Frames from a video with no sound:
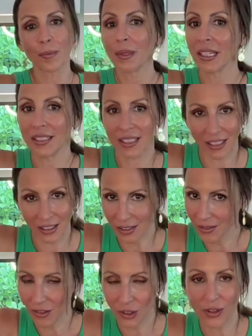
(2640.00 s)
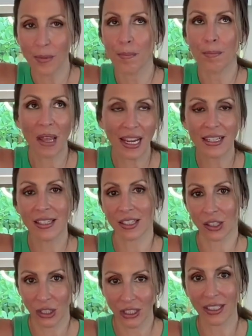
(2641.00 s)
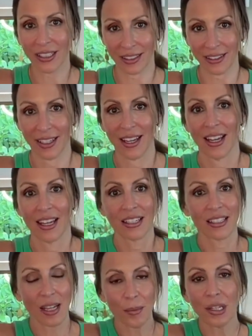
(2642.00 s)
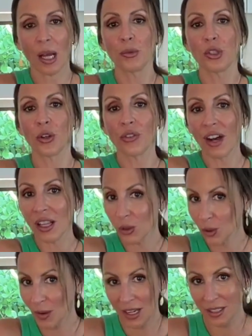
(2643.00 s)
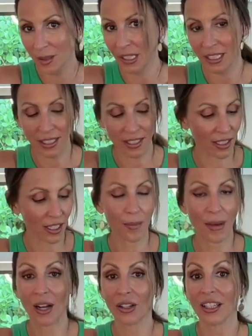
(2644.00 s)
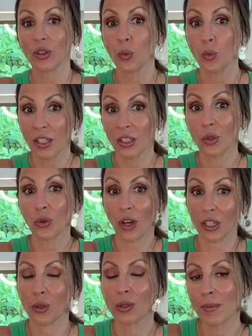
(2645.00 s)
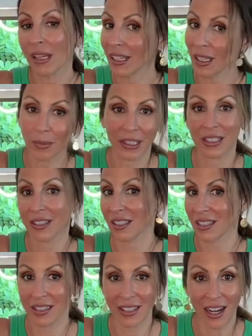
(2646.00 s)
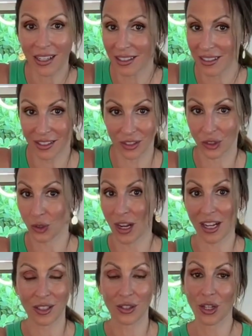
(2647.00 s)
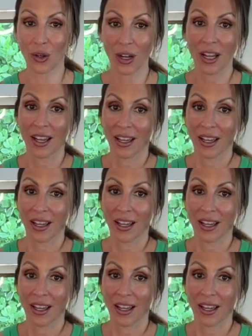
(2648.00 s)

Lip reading: a big deal. They're the base to cooking. Sometimes you'll follow a recipe. It doesn't come out like the one you thought you were making because the stock isn't correct. So